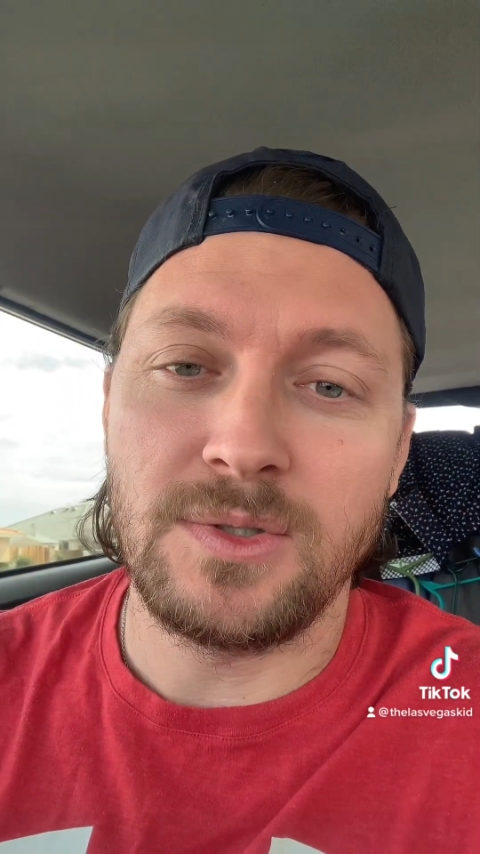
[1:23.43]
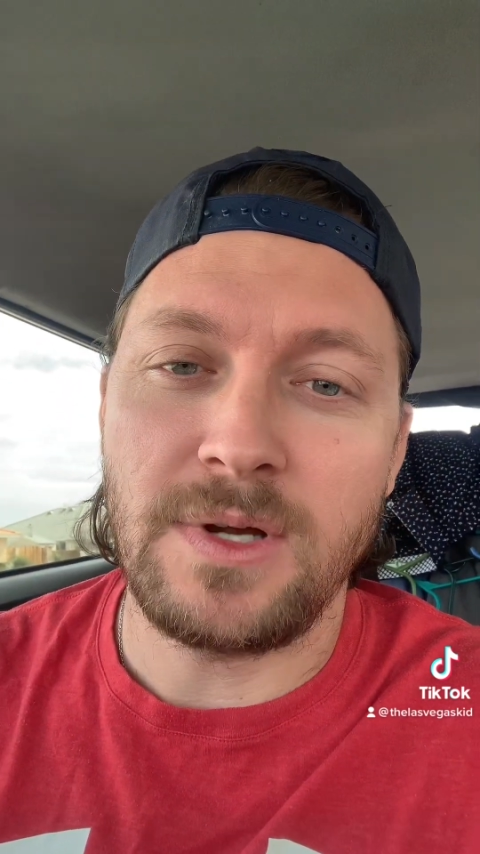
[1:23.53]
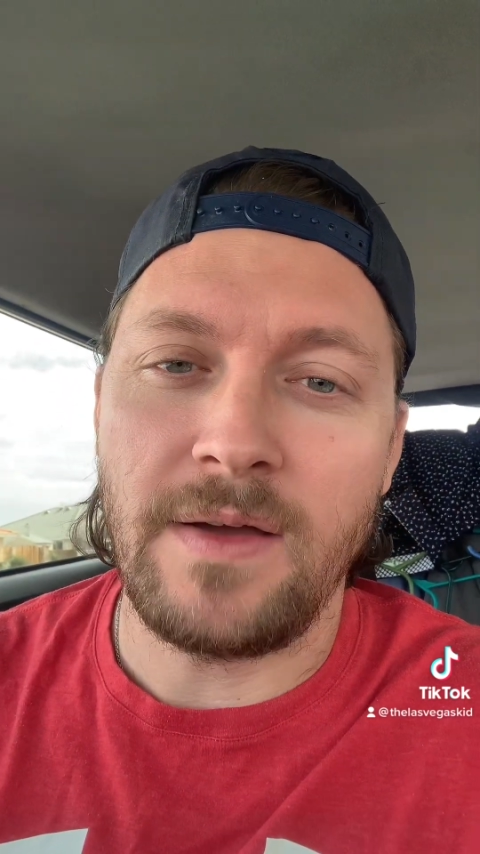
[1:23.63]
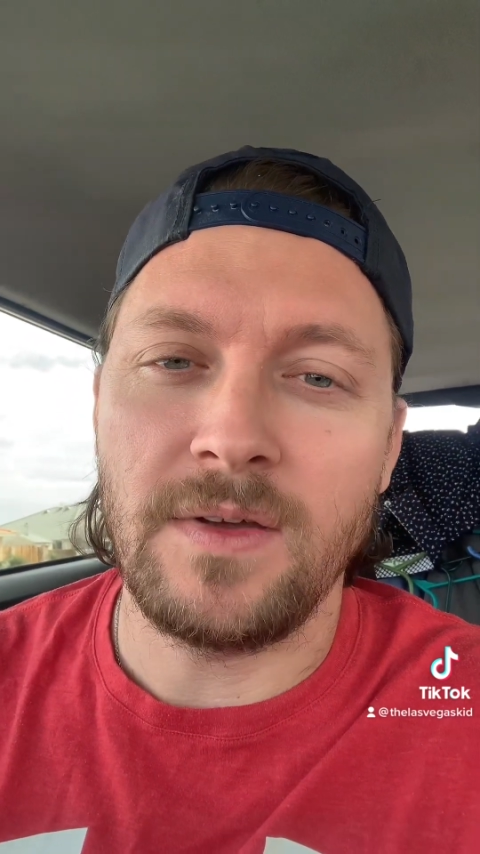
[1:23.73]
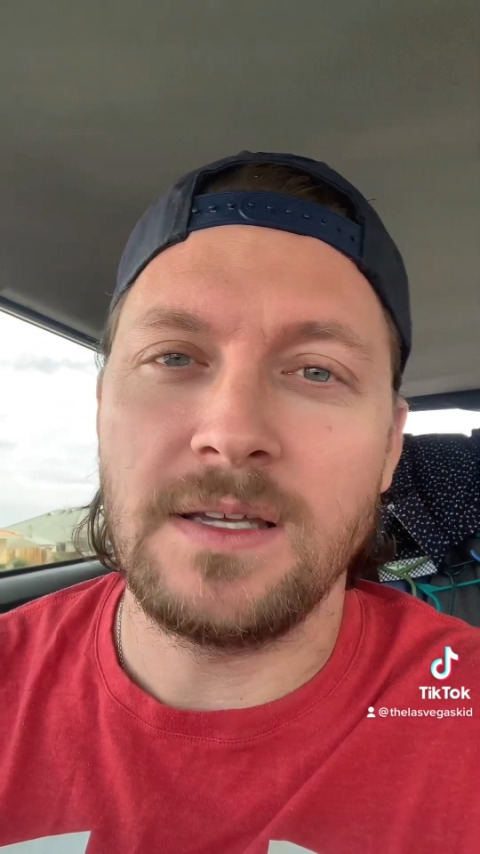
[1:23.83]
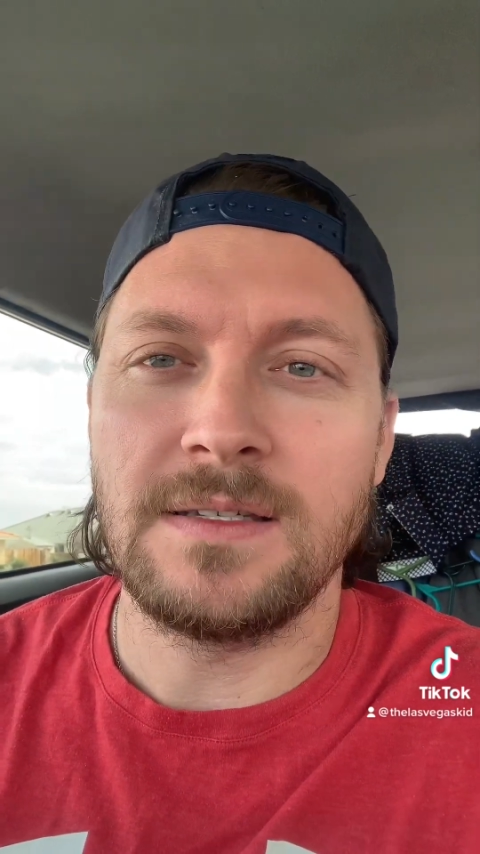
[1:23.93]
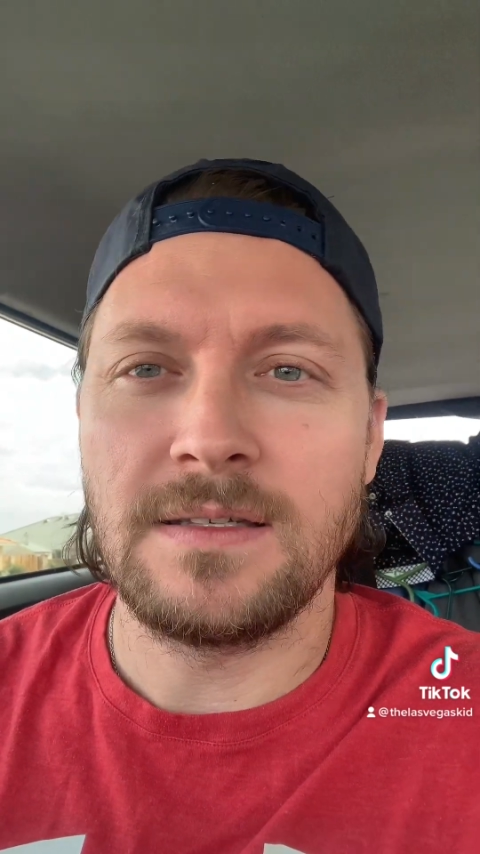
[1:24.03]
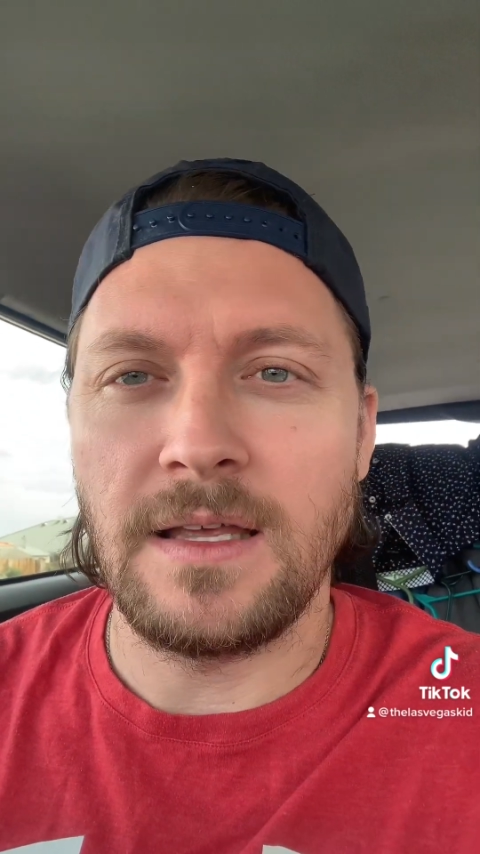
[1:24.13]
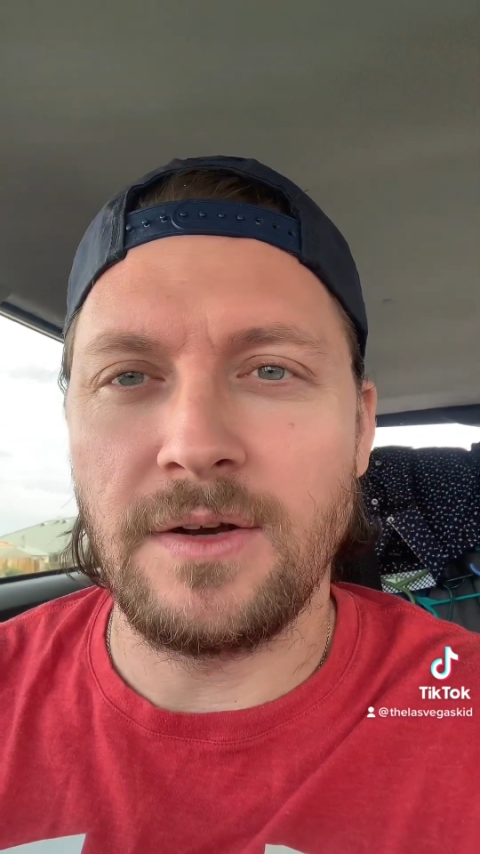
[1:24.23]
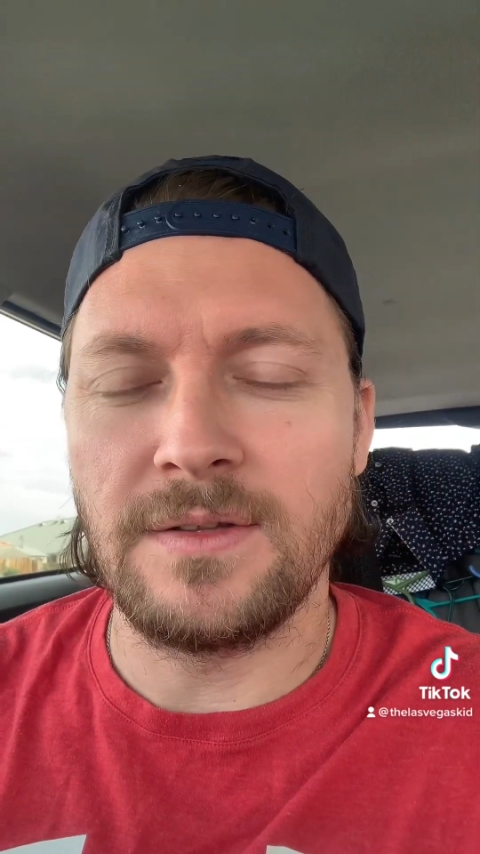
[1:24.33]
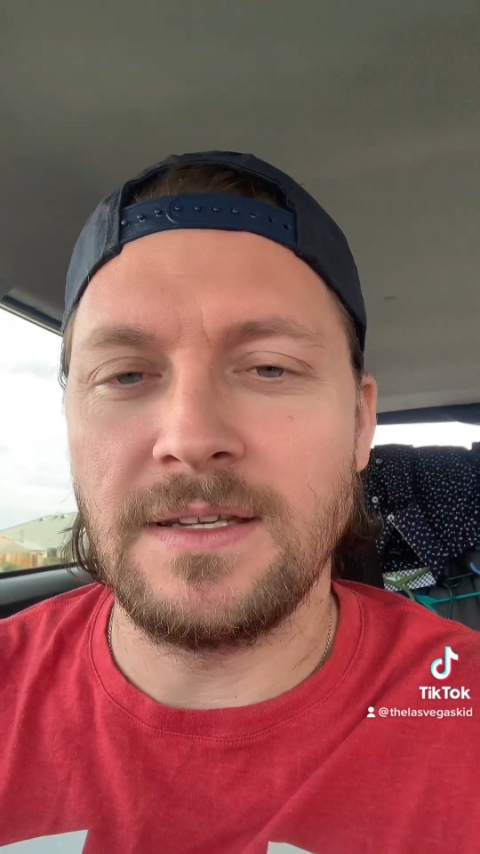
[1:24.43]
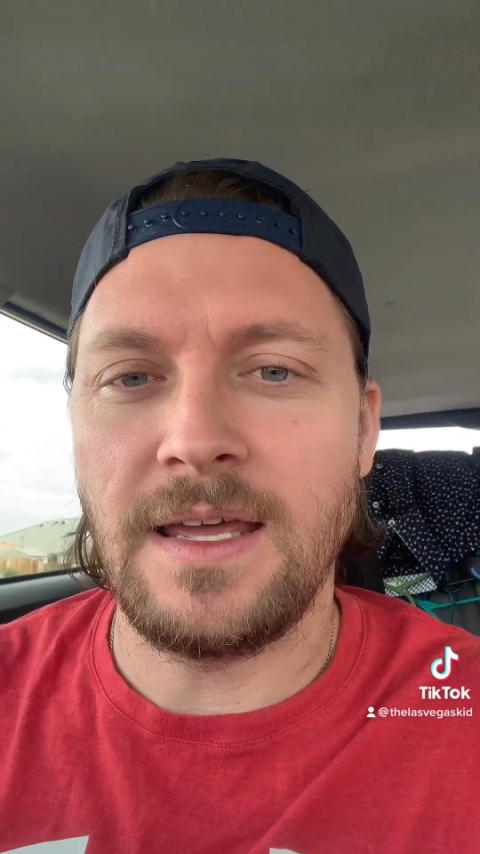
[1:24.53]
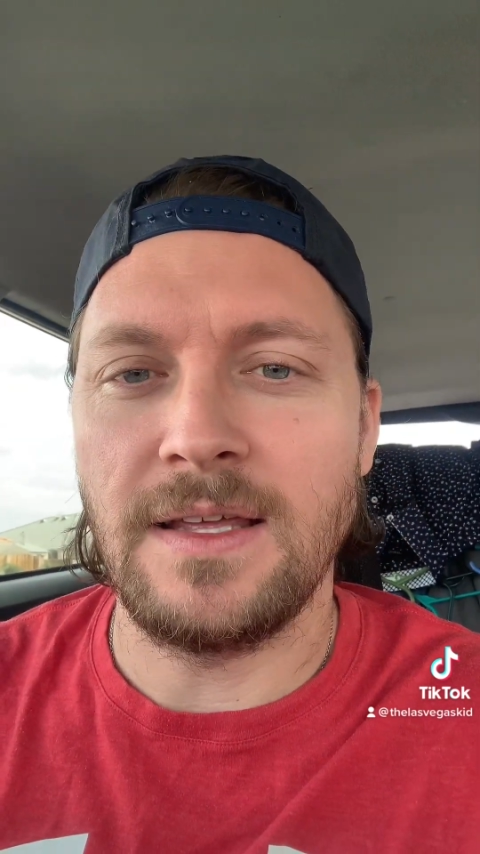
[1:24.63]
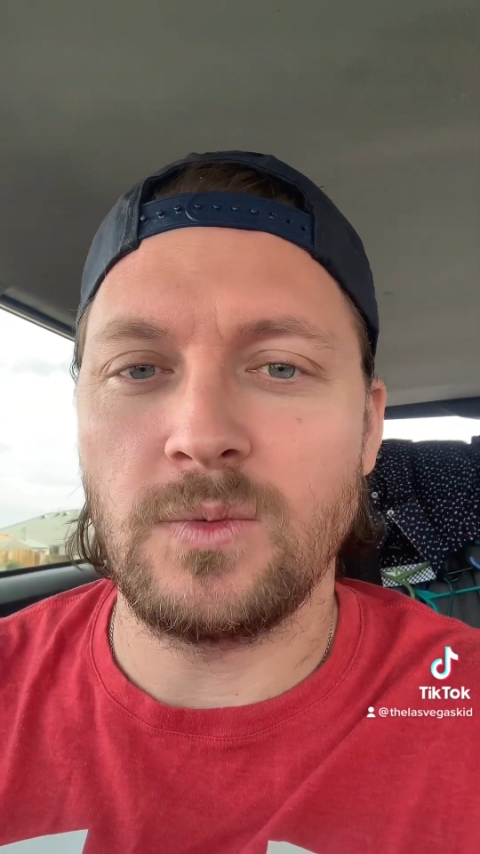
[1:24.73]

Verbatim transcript: traffic because it's later in the day.